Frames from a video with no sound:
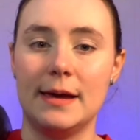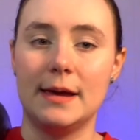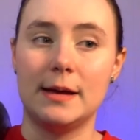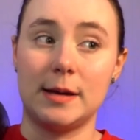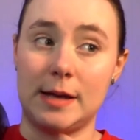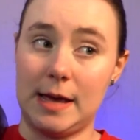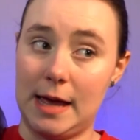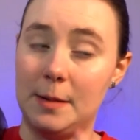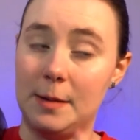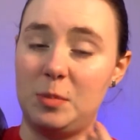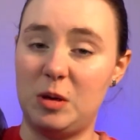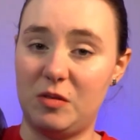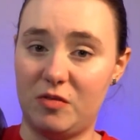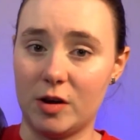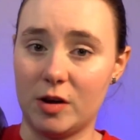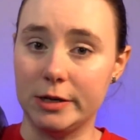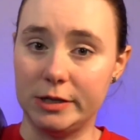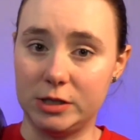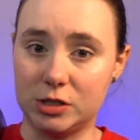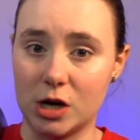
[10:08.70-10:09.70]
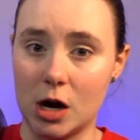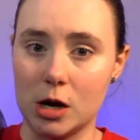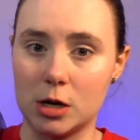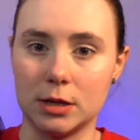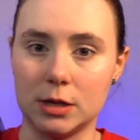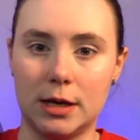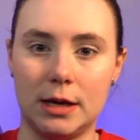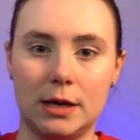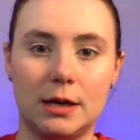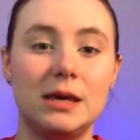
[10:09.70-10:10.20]
can be very
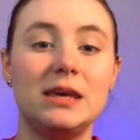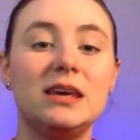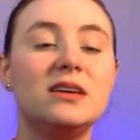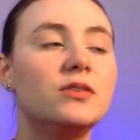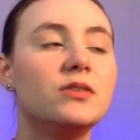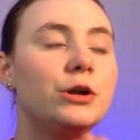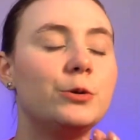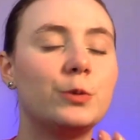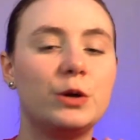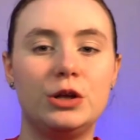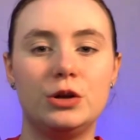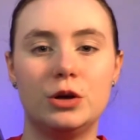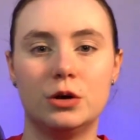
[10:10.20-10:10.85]
startling, even when you